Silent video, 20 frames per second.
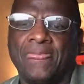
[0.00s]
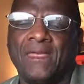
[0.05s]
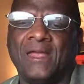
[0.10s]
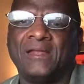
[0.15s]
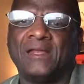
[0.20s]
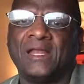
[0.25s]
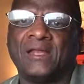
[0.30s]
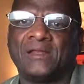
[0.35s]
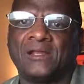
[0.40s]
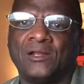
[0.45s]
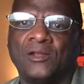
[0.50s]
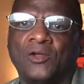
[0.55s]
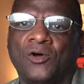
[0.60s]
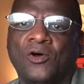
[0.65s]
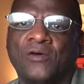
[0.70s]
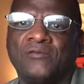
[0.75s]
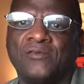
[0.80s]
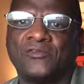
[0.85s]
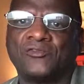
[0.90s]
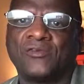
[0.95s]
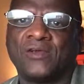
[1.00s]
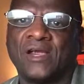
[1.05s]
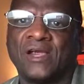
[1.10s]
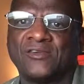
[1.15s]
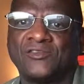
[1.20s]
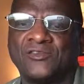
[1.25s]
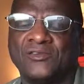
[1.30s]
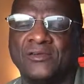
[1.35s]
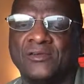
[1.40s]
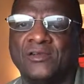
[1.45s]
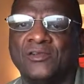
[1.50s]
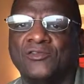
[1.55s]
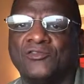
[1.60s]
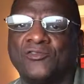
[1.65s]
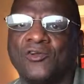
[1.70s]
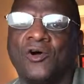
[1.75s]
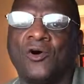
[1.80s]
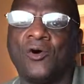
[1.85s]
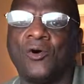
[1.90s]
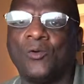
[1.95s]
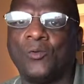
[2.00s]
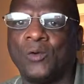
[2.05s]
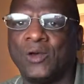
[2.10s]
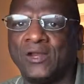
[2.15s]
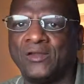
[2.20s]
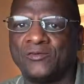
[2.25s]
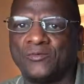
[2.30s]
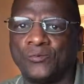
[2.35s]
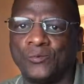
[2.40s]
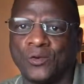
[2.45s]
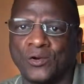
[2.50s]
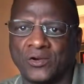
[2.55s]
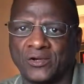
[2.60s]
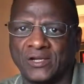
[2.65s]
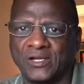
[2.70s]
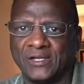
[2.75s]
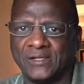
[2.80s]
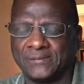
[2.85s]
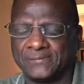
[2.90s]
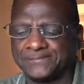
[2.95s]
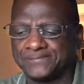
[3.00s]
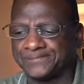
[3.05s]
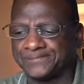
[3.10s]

and that the law of attraction is always working.